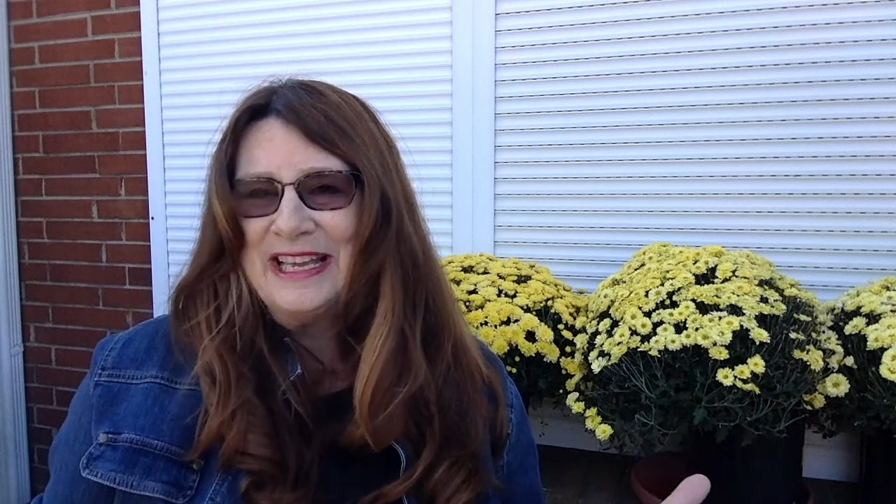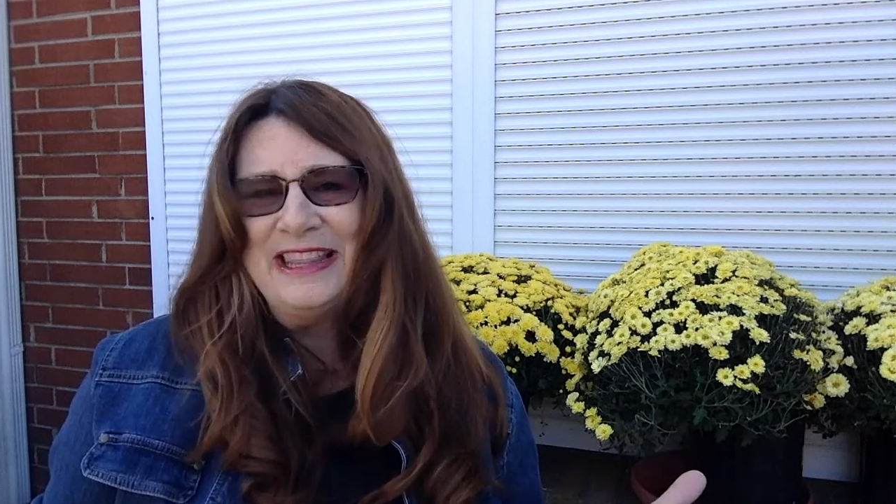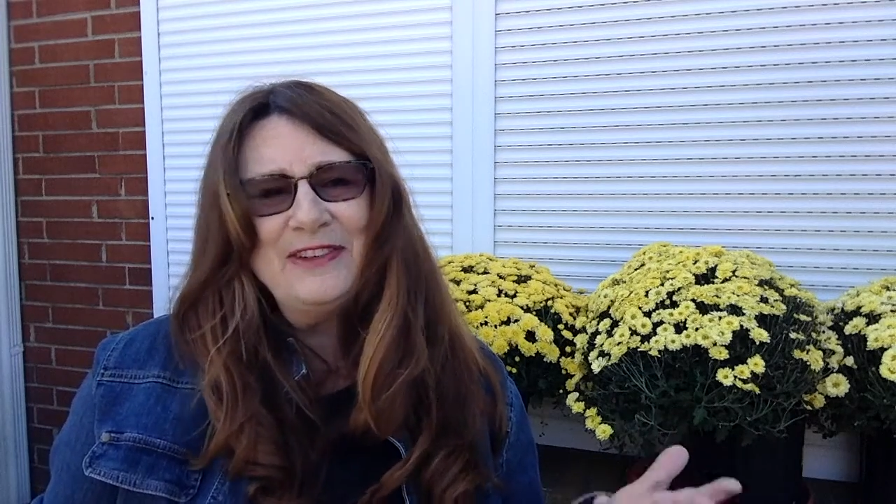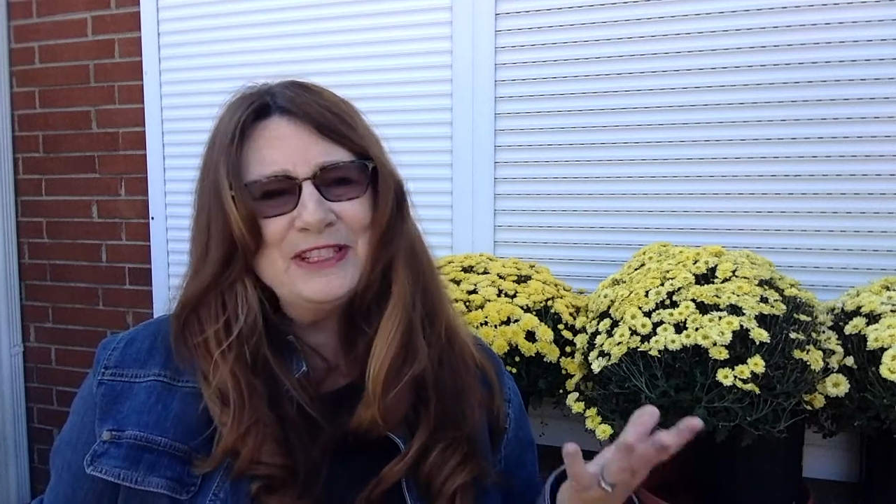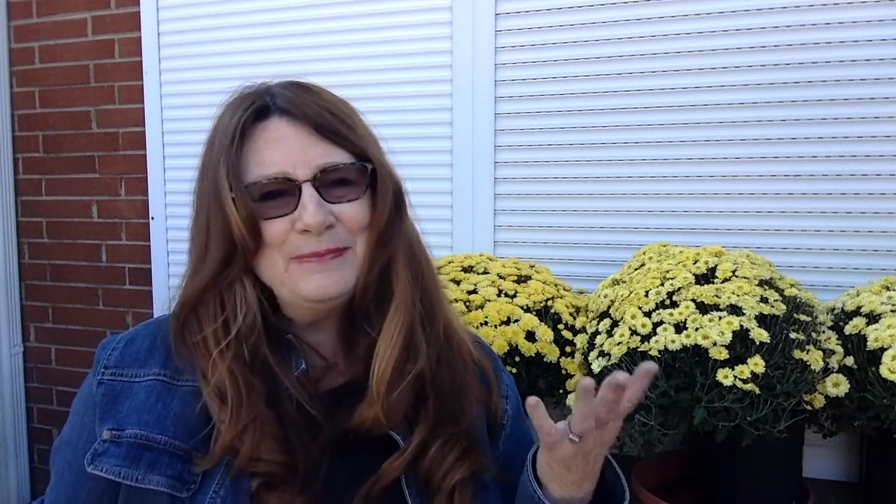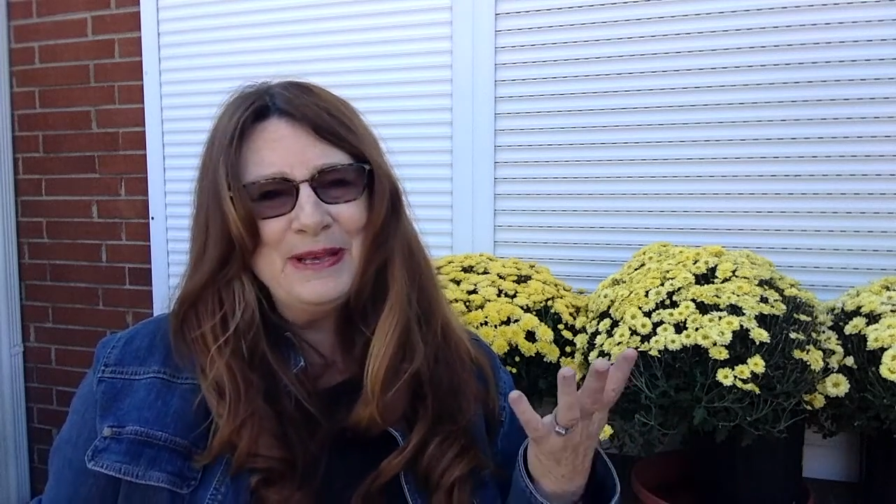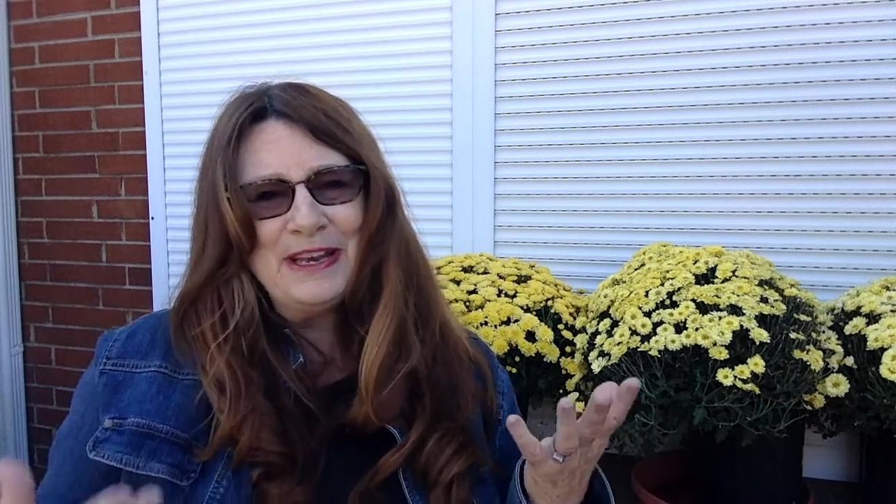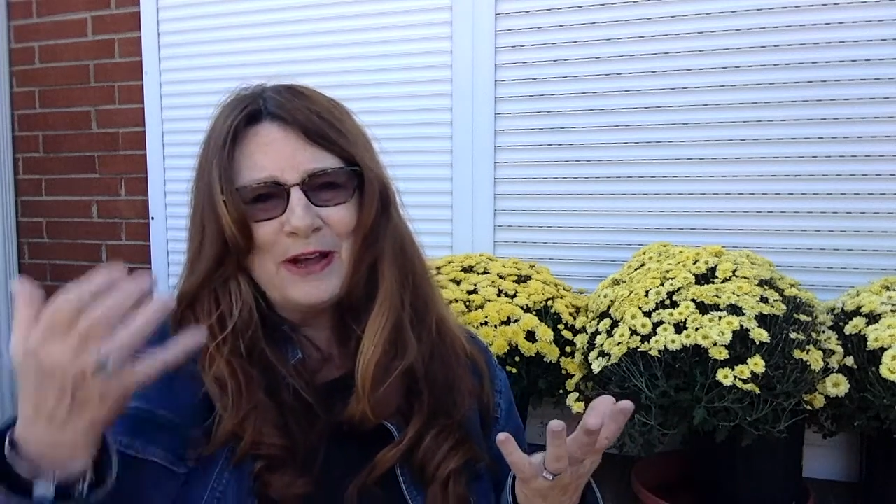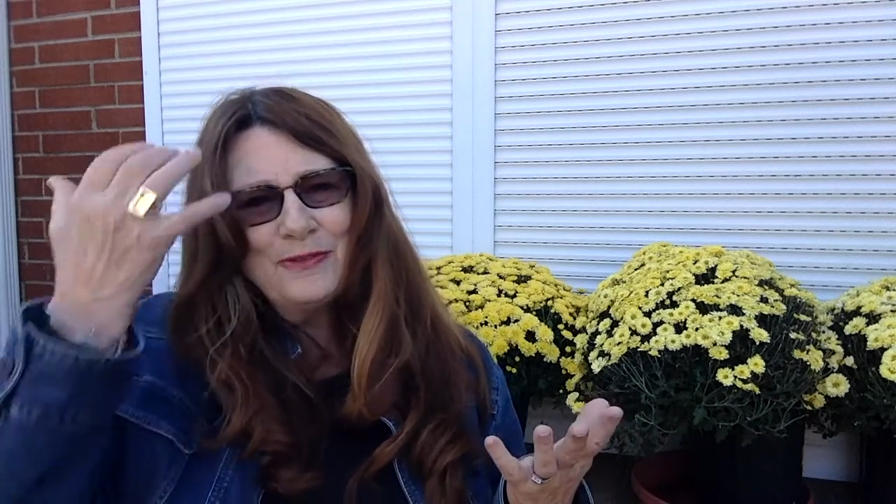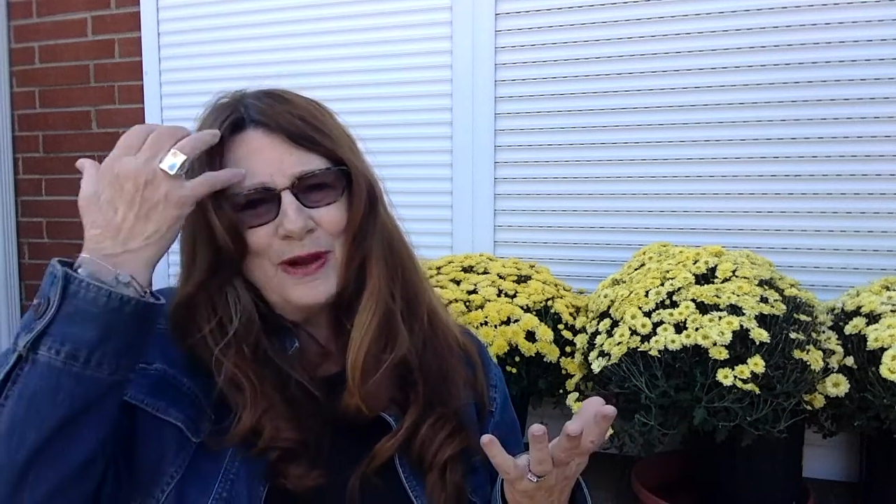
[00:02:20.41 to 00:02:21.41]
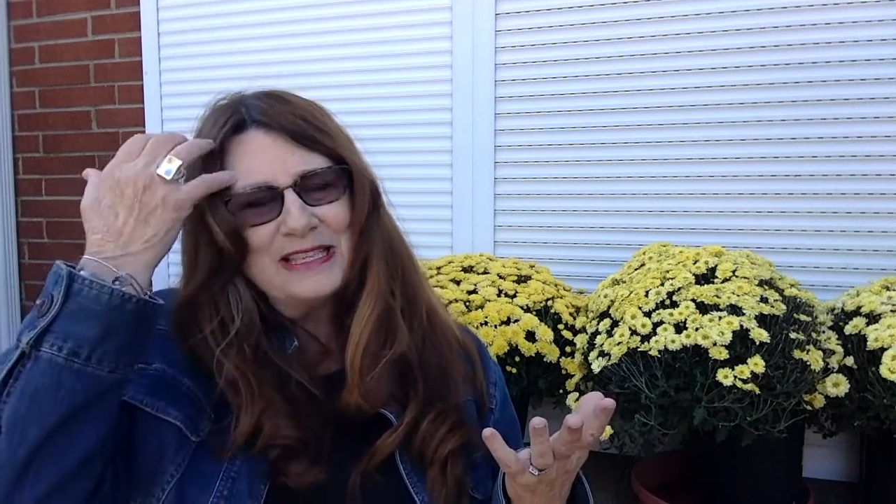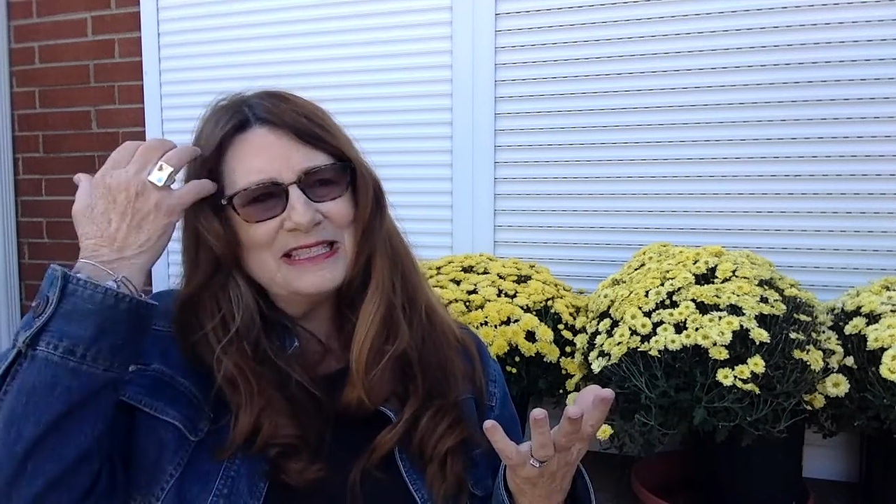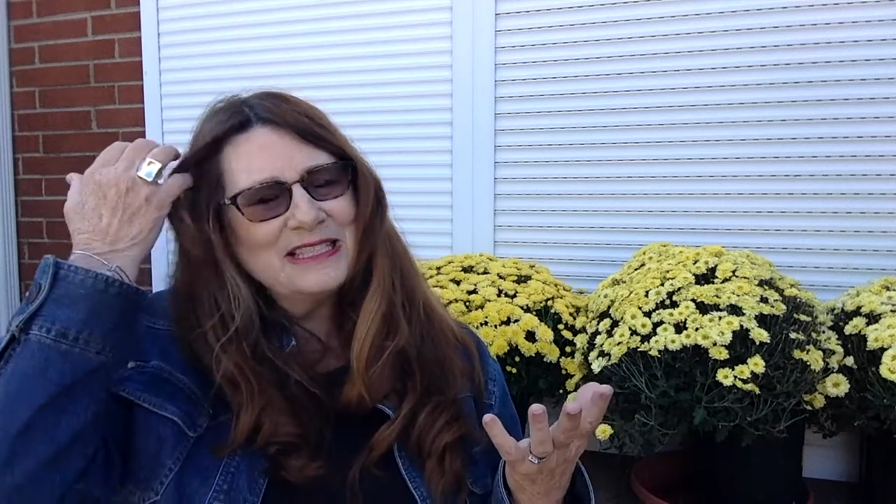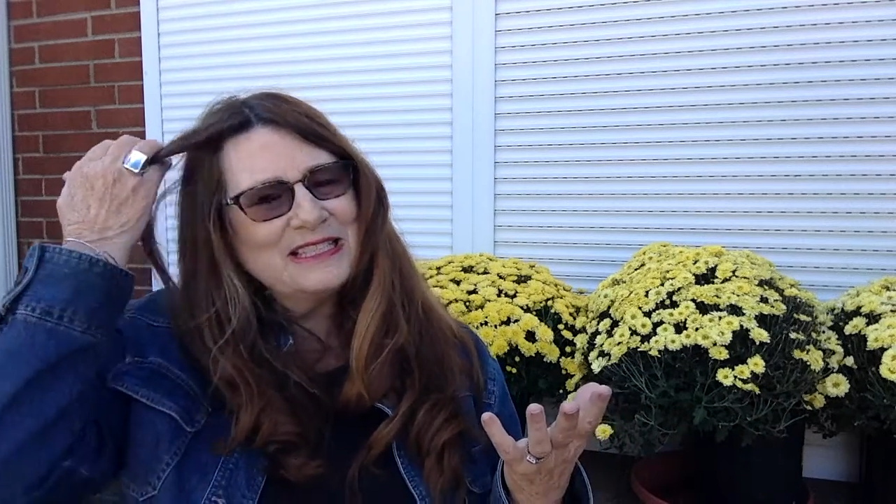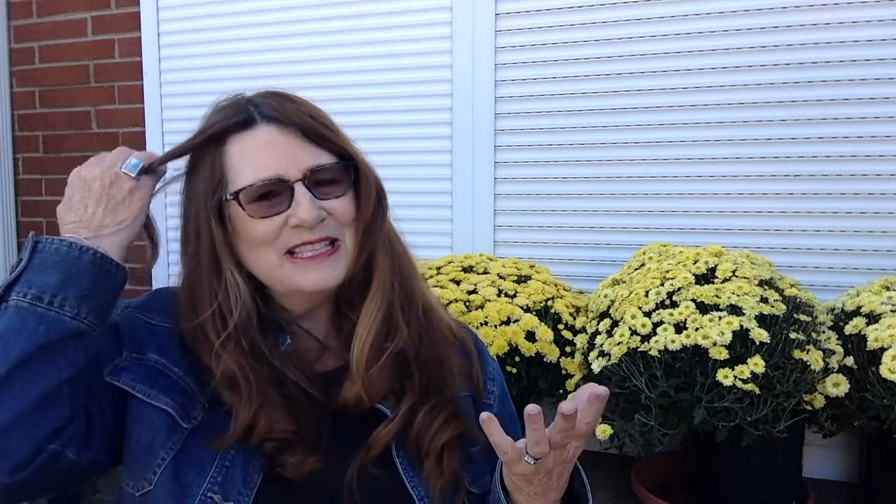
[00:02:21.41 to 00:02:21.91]
And there's a bit of
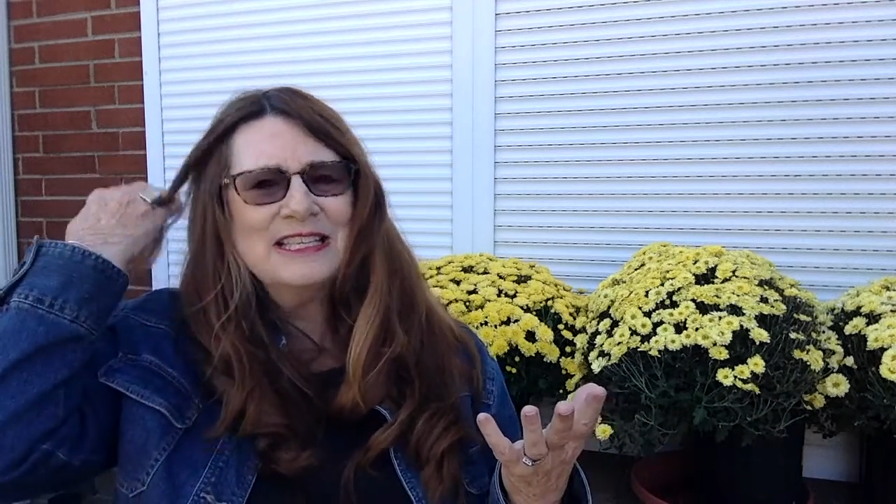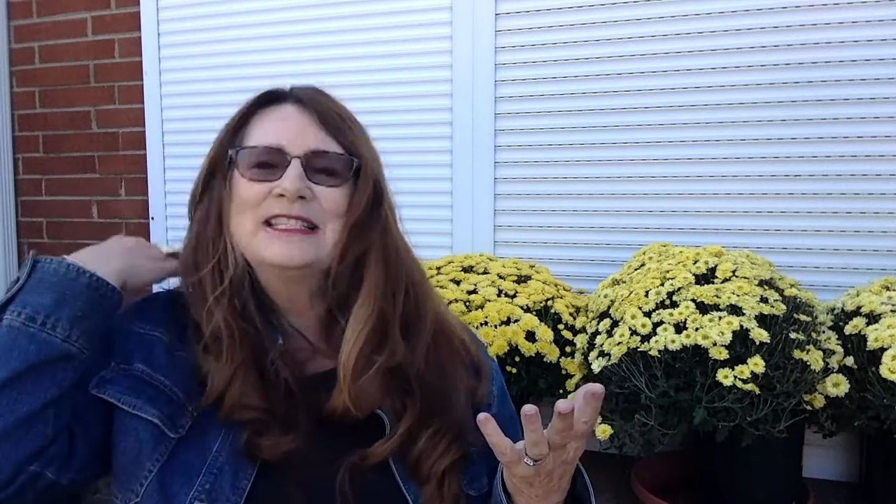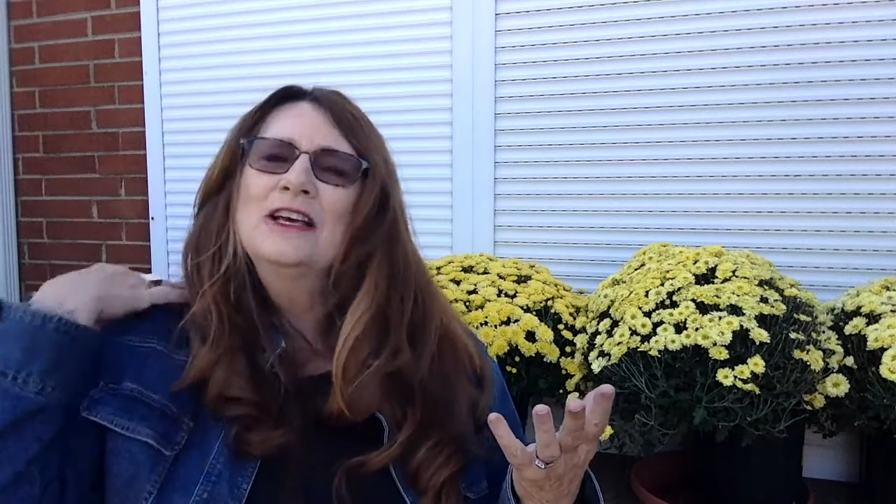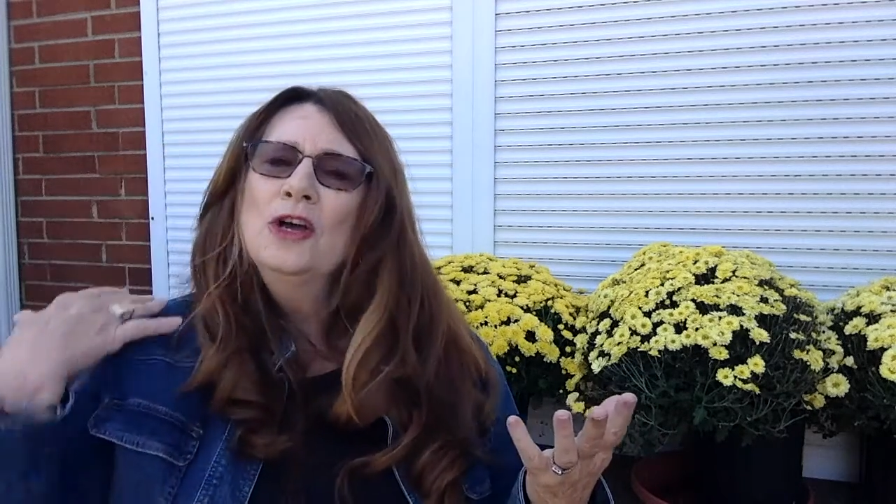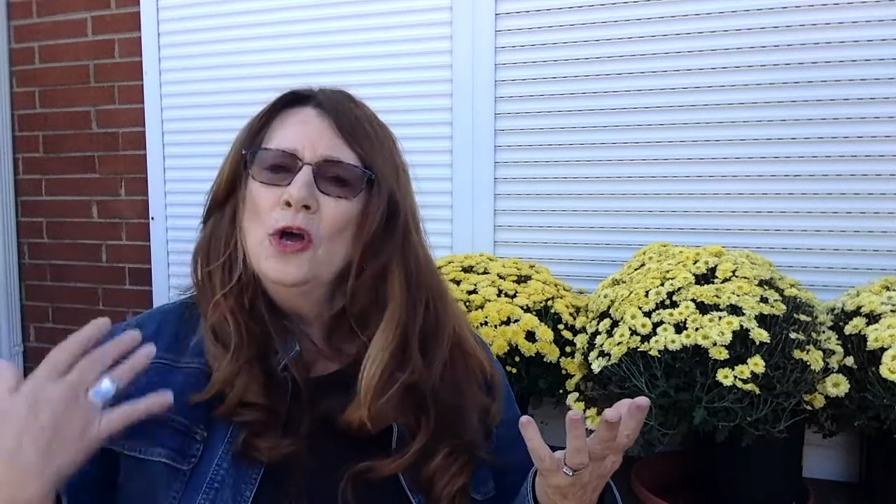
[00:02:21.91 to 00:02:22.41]
restlessness